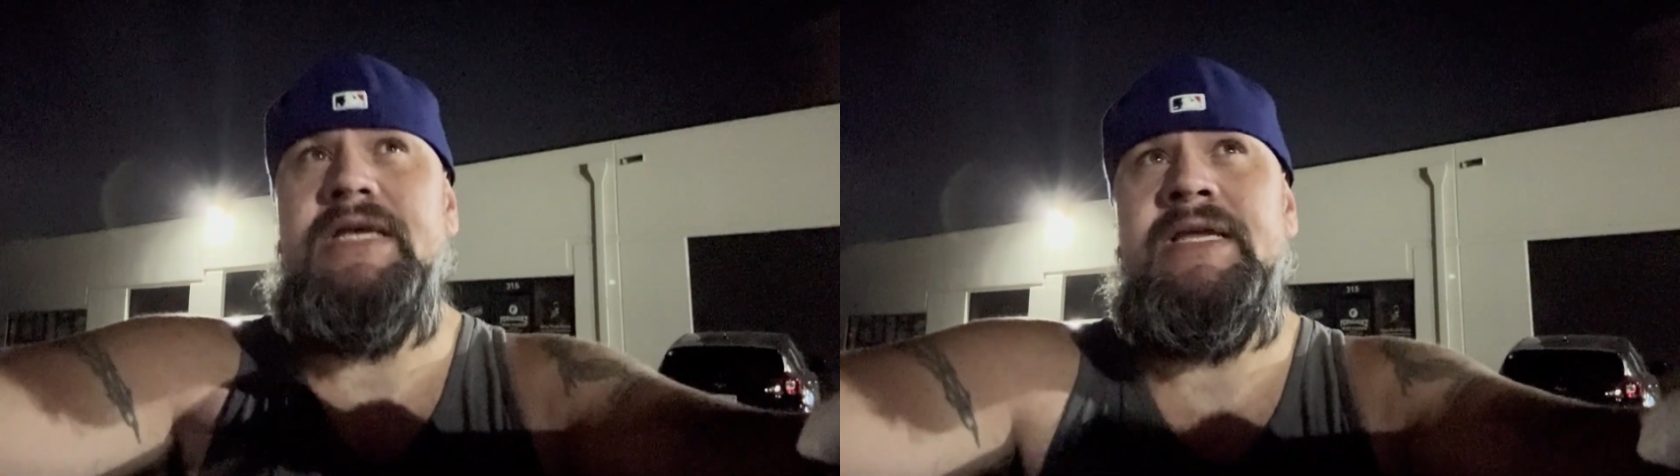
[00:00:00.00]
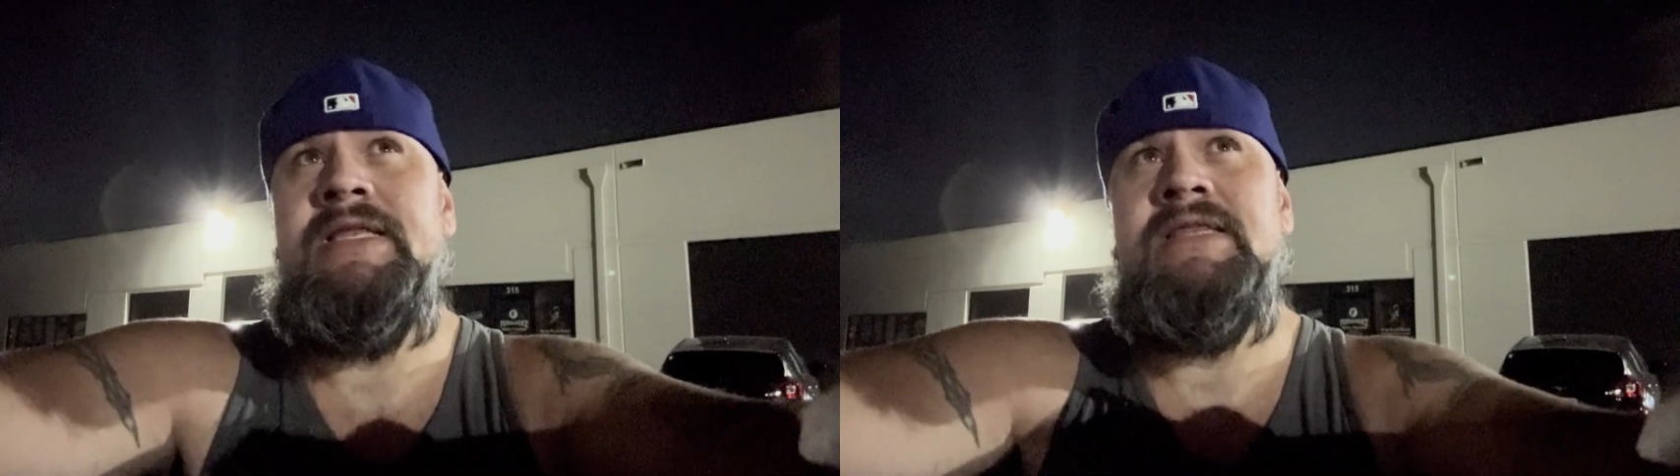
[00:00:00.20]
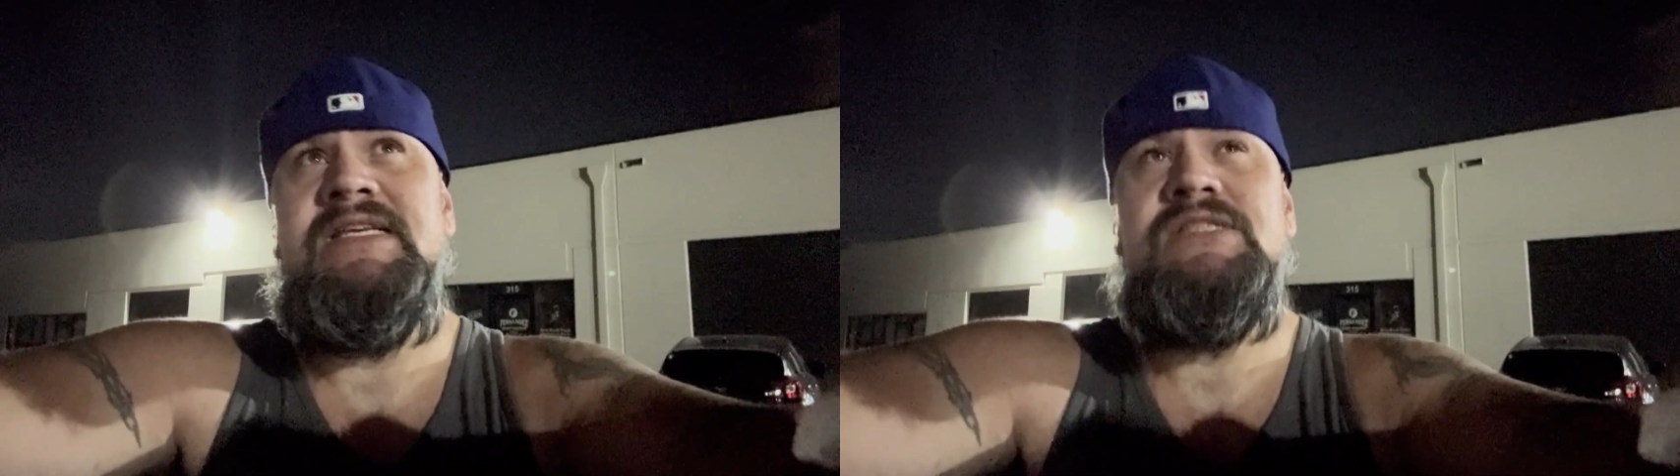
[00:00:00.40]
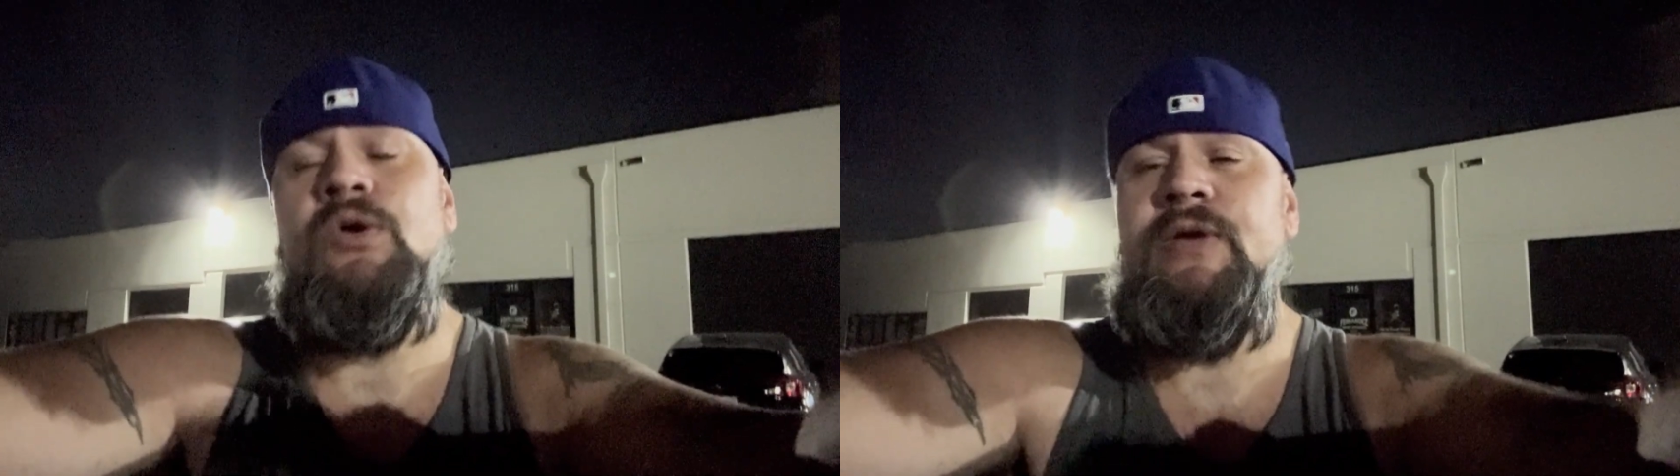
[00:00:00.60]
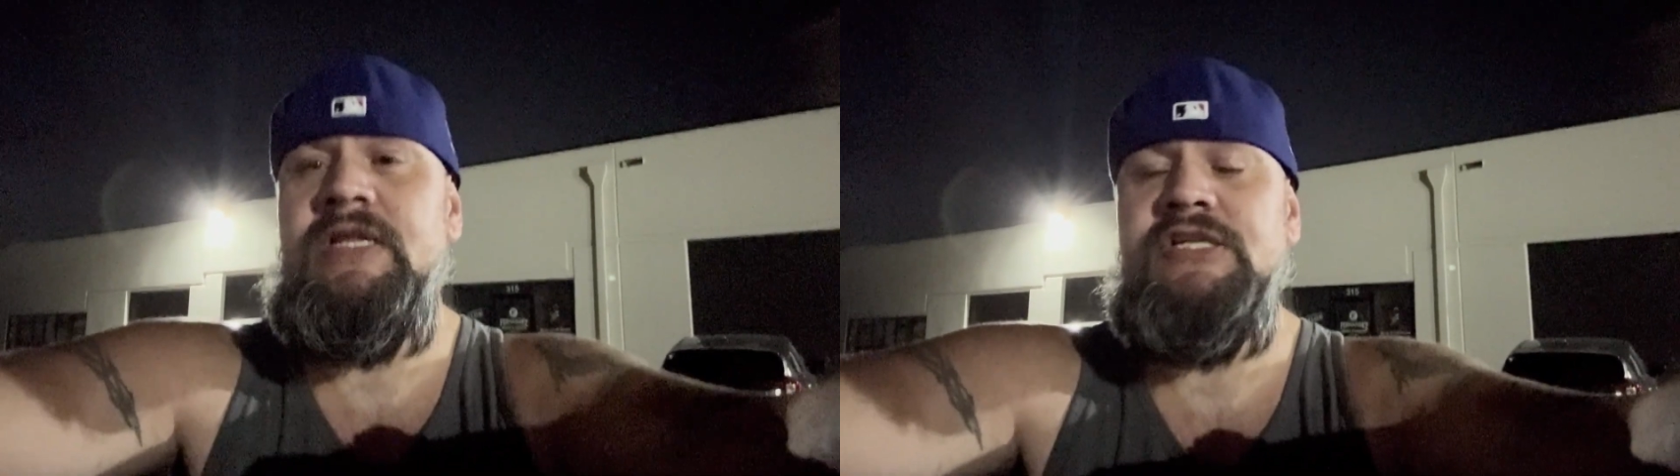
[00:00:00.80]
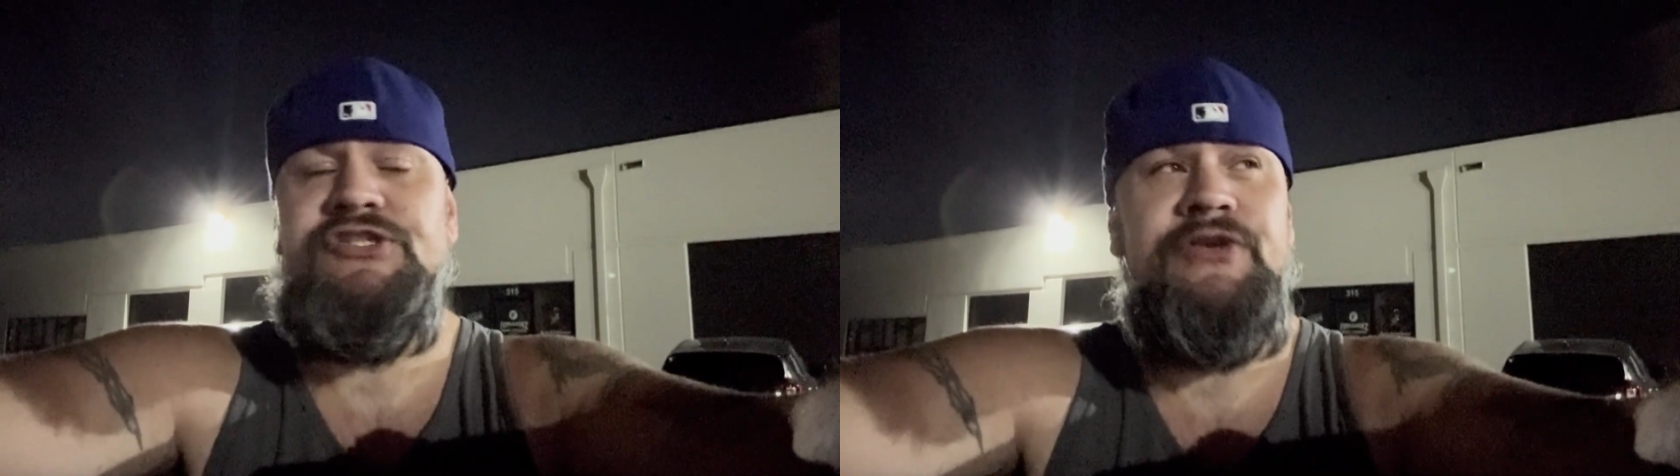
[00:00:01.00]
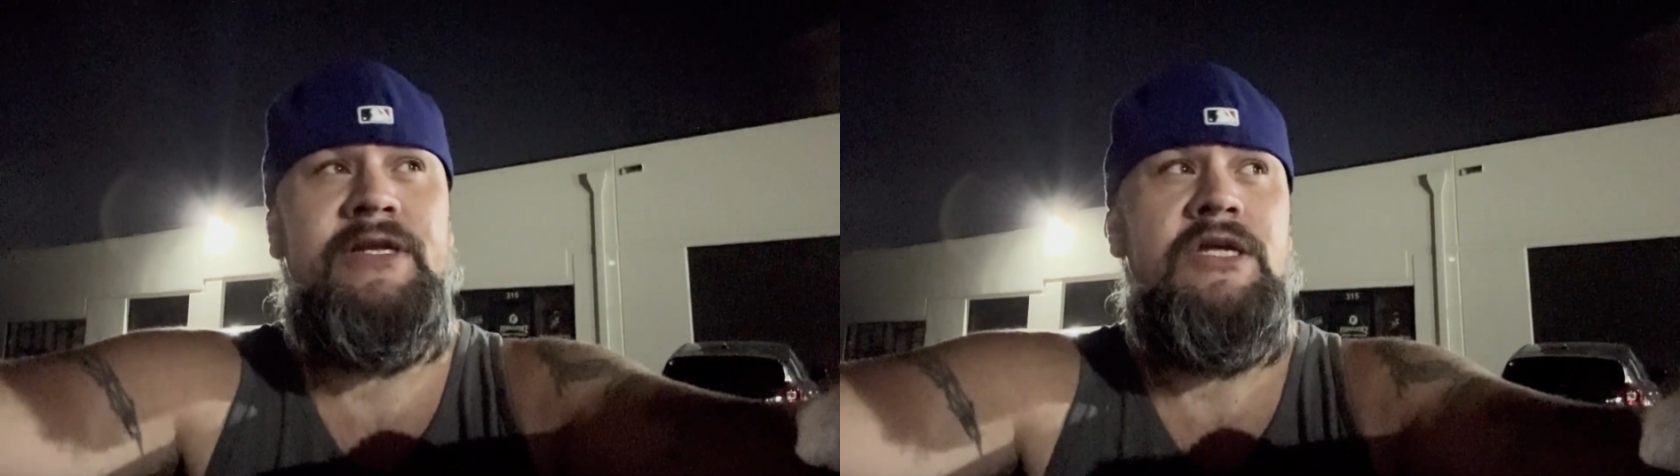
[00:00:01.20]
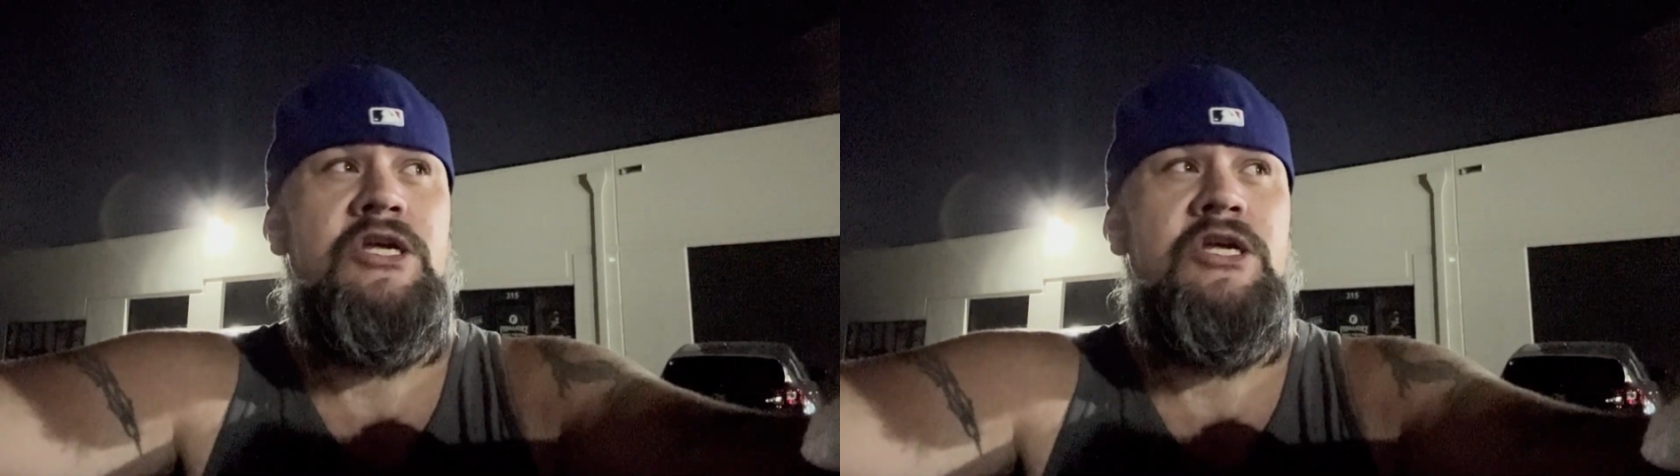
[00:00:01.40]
in this whole industry